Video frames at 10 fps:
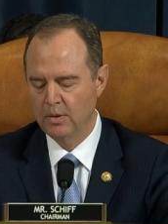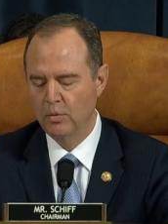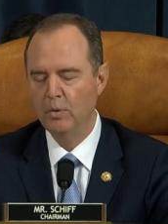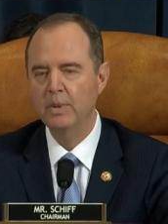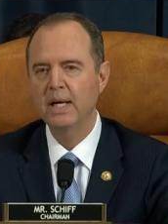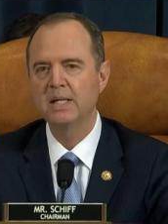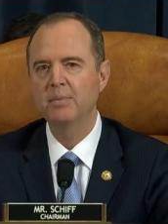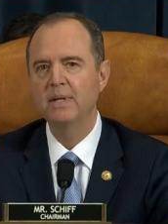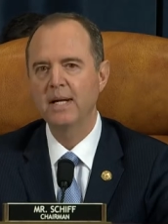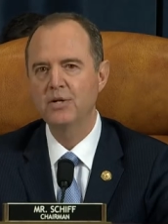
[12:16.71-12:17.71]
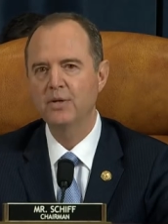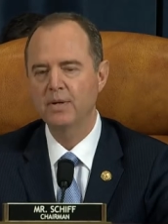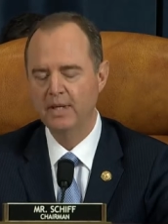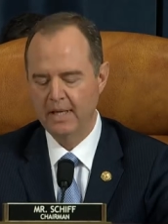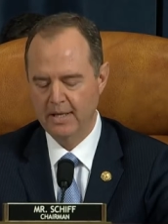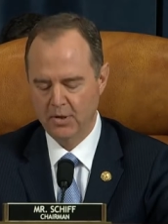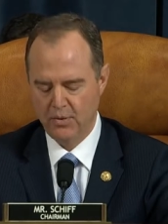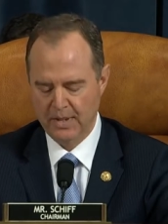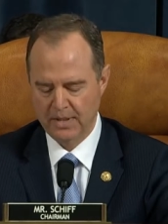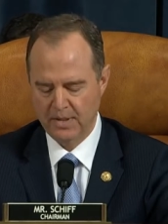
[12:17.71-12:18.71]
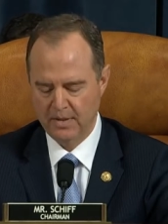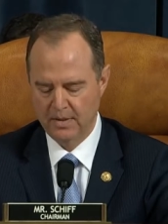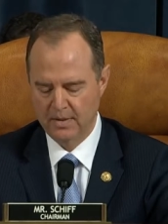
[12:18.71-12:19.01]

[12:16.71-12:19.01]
will be exponentially increased.